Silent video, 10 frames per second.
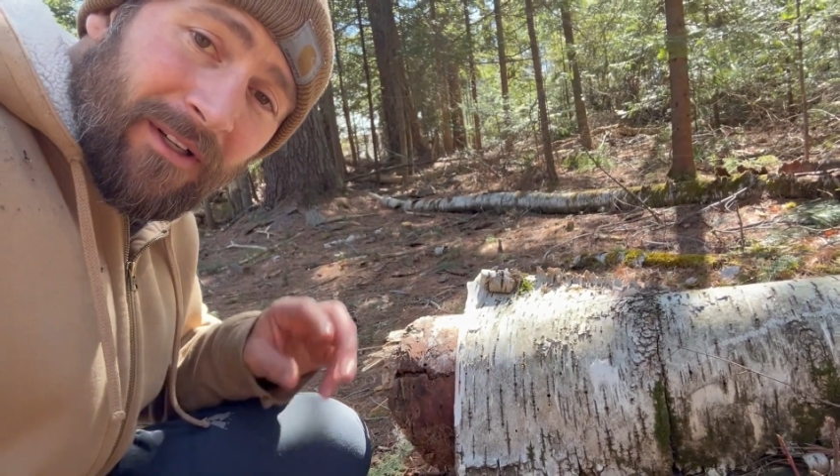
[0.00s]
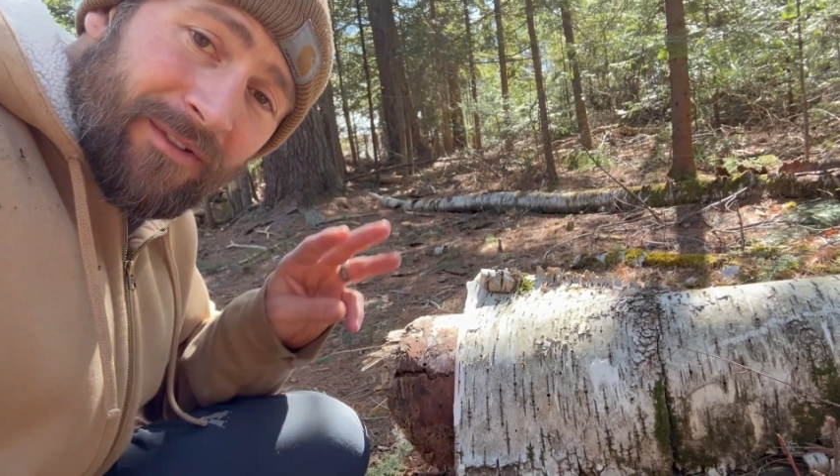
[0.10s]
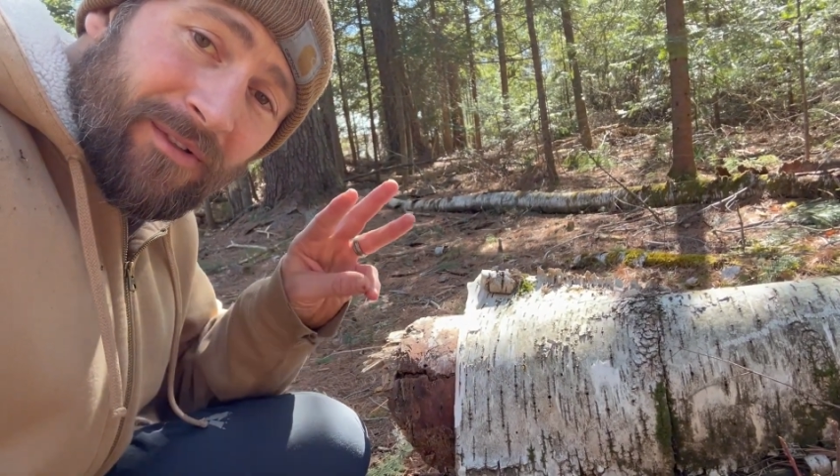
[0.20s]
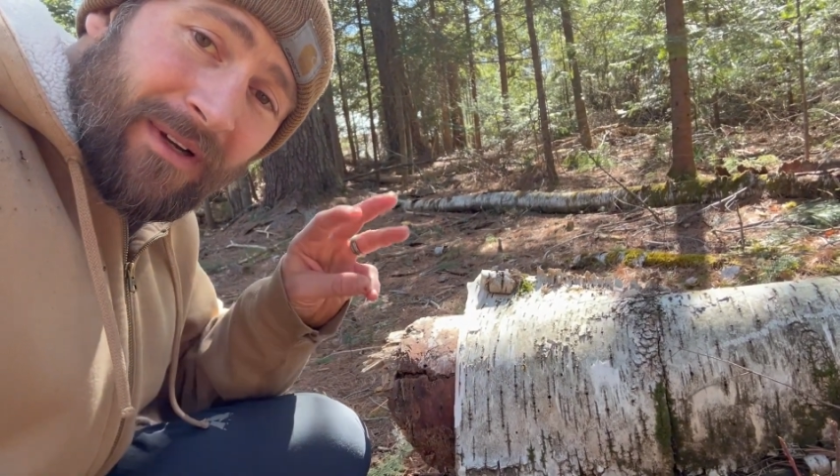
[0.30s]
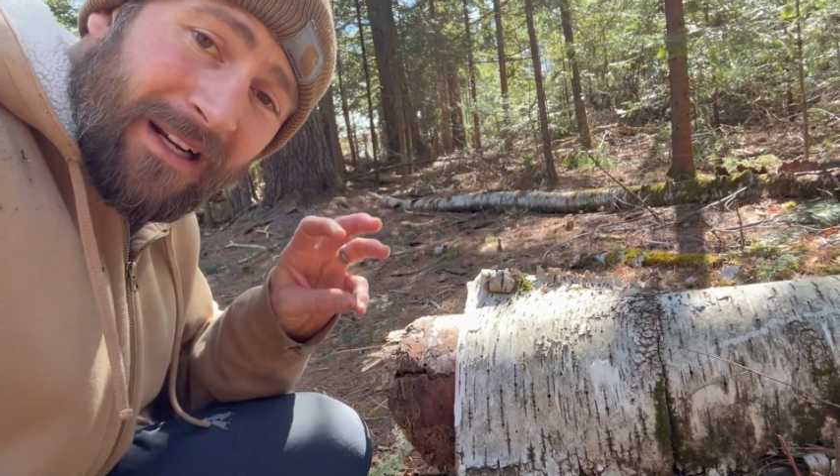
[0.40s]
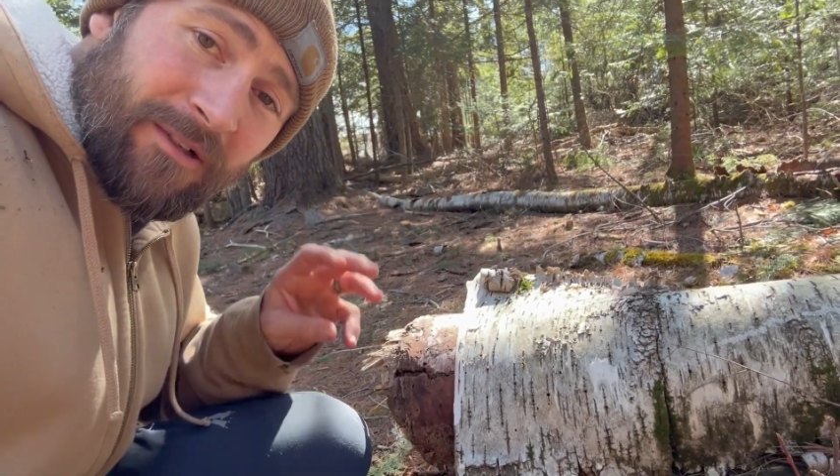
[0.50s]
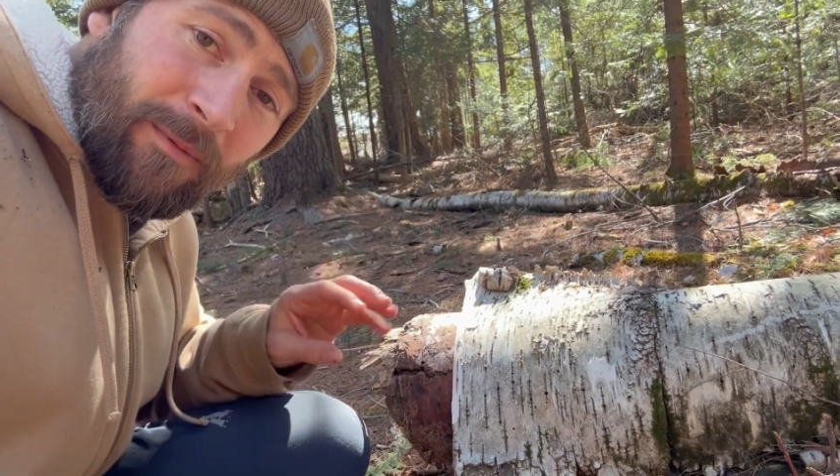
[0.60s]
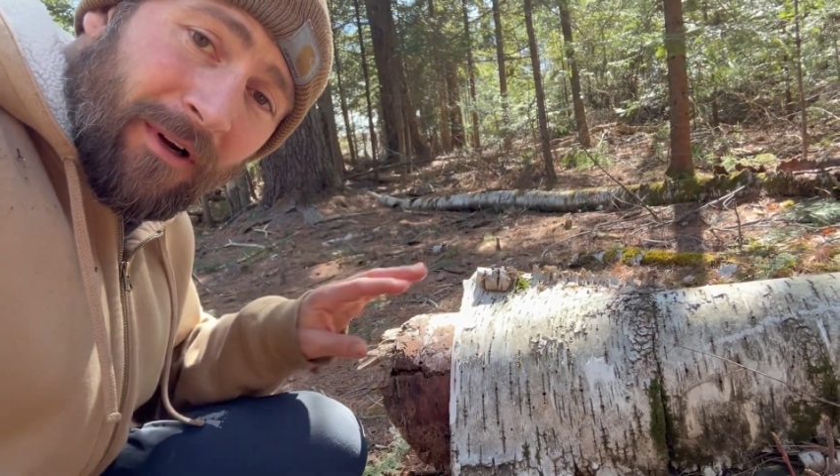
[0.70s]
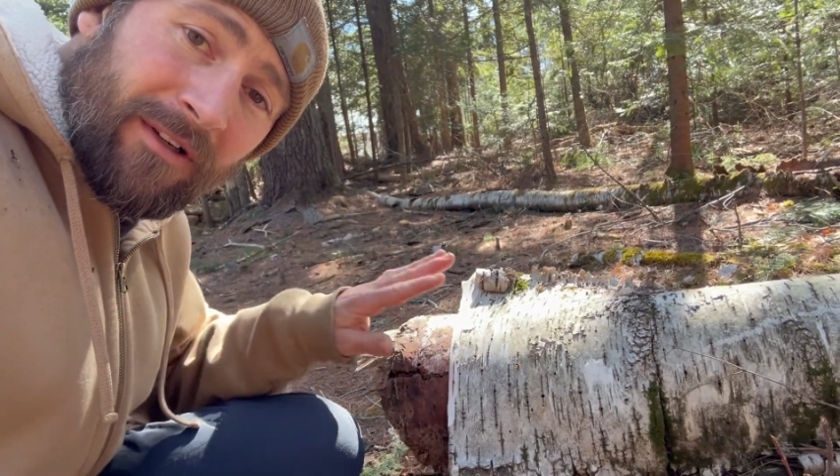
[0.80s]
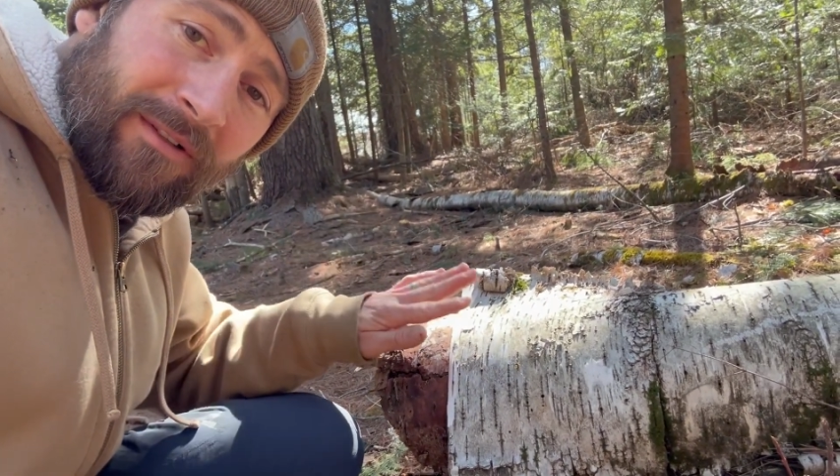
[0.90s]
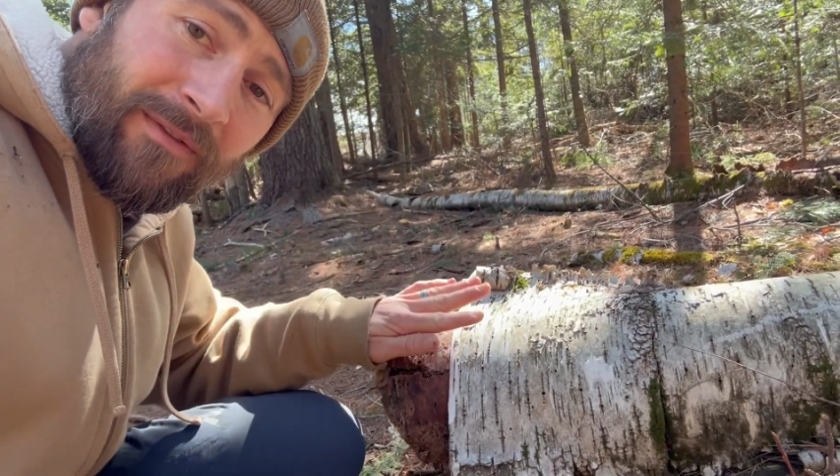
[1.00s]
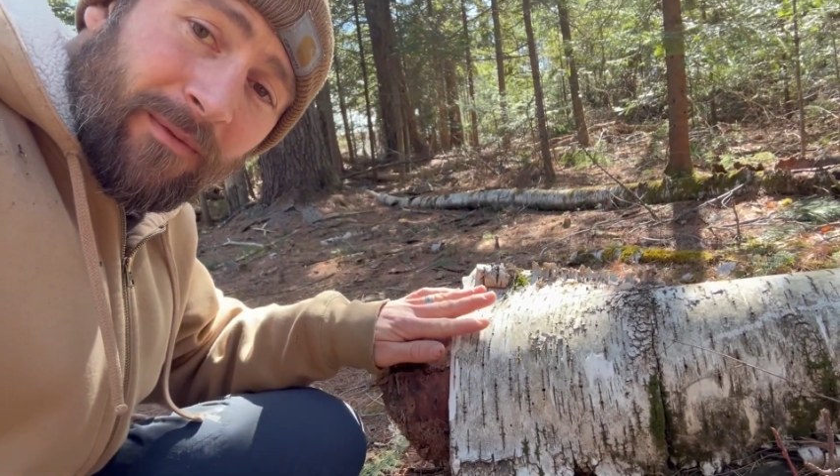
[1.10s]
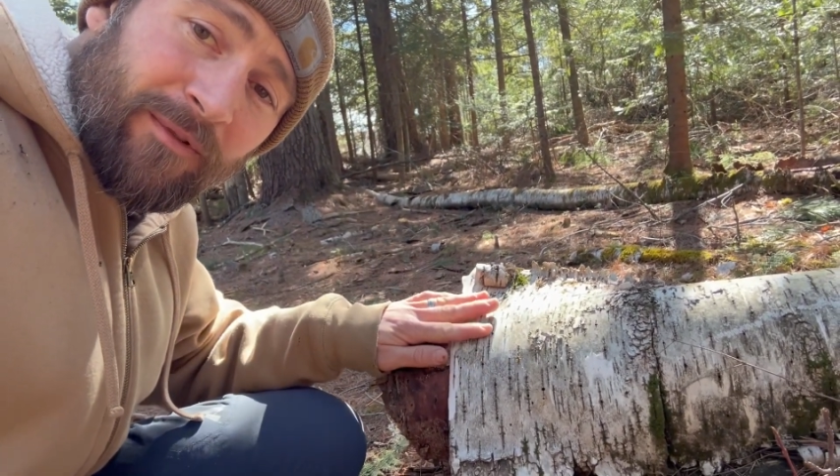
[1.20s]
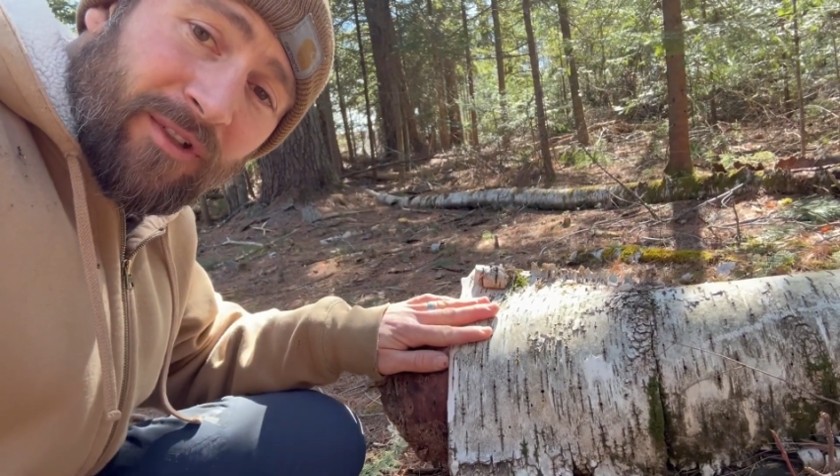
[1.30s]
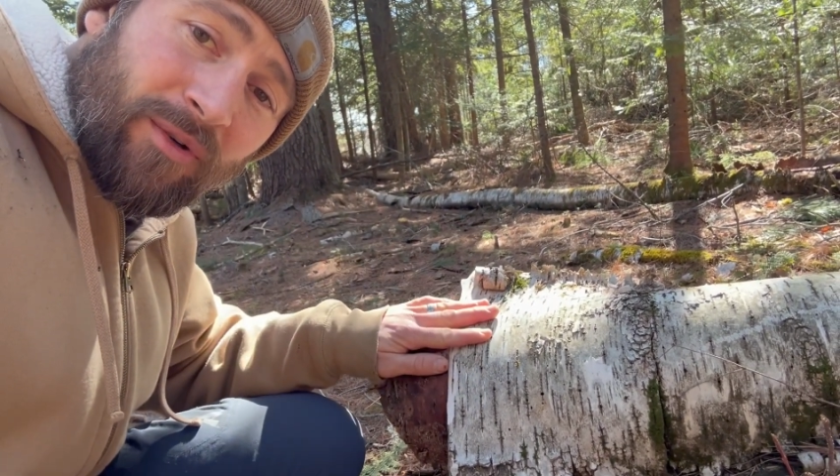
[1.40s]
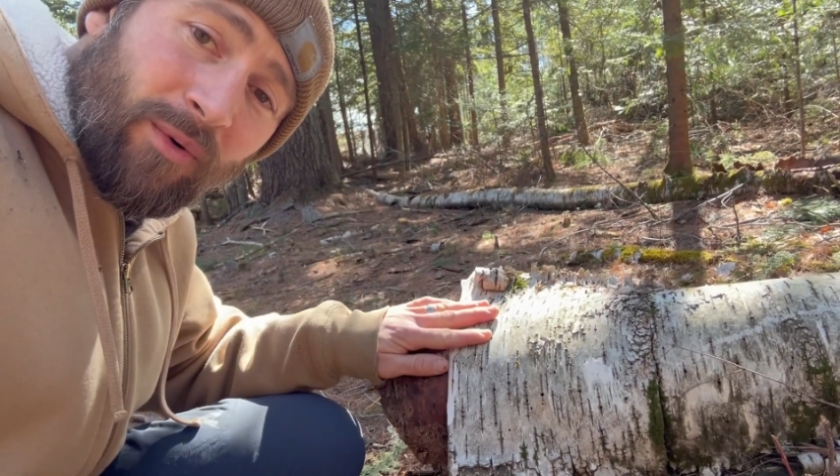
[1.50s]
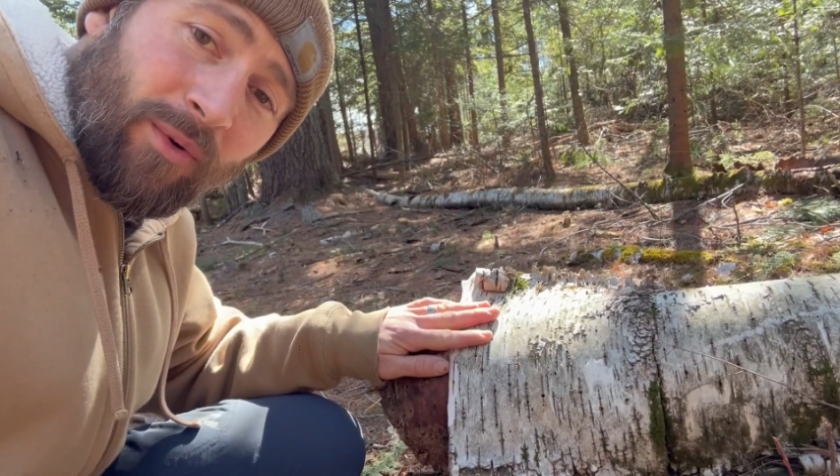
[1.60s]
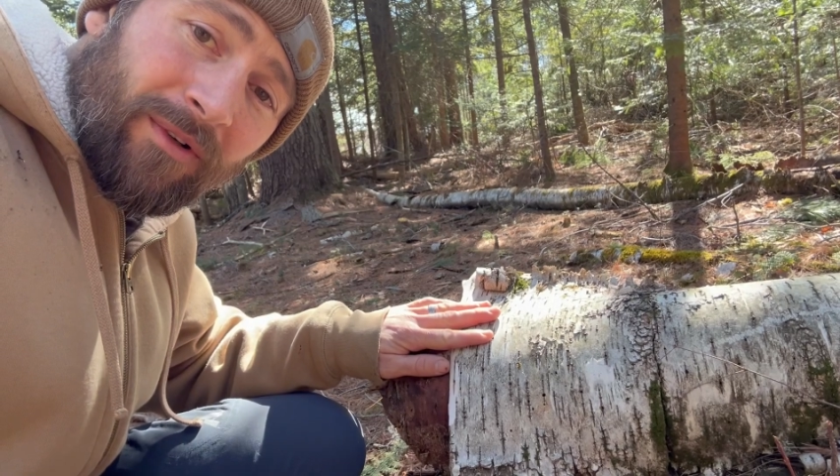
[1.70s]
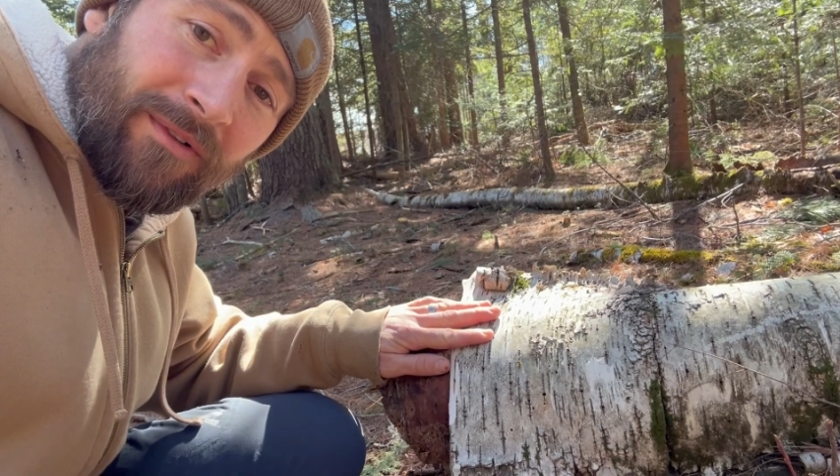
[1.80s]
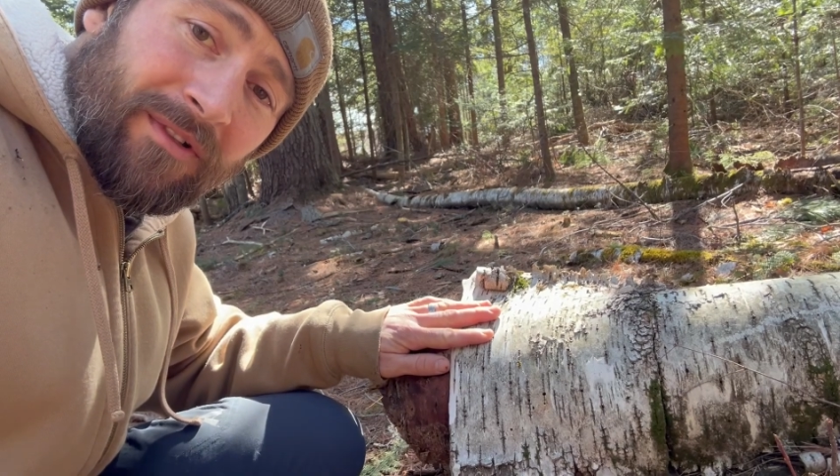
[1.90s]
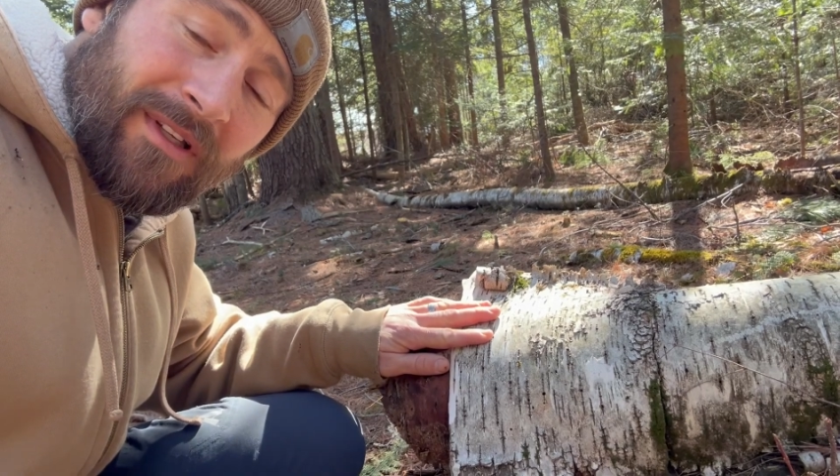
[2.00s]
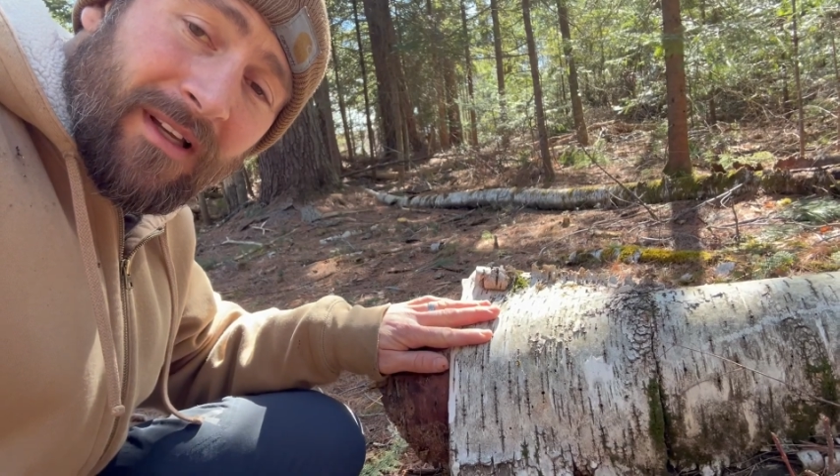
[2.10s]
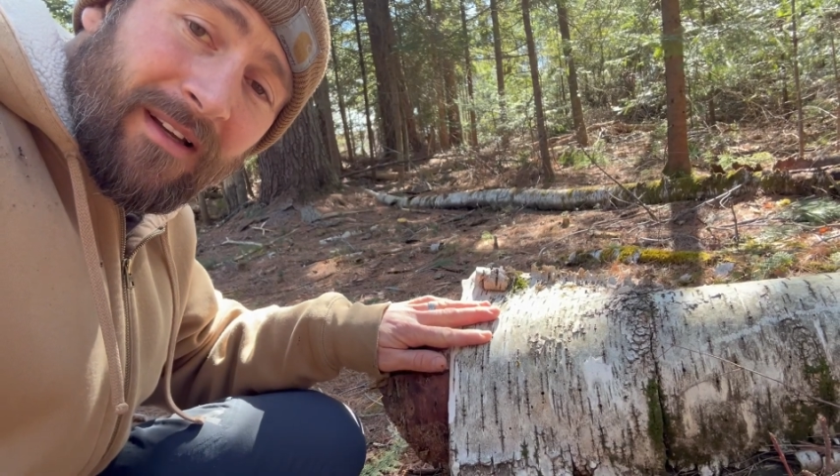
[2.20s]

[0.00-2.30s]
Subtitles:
scratch marks from squirrels